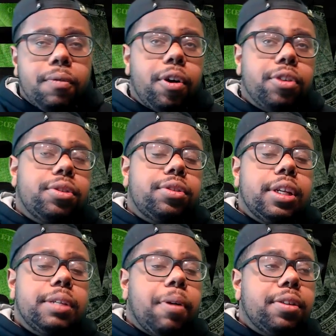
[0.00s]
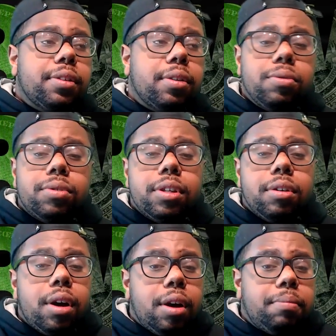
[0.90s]
versus this person who's
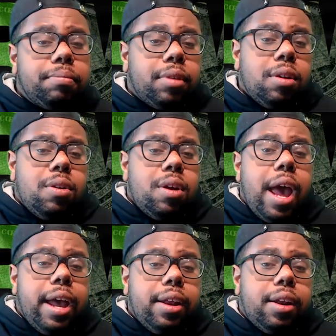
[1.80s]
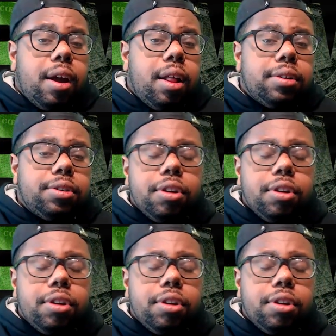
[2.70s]
still up $80. You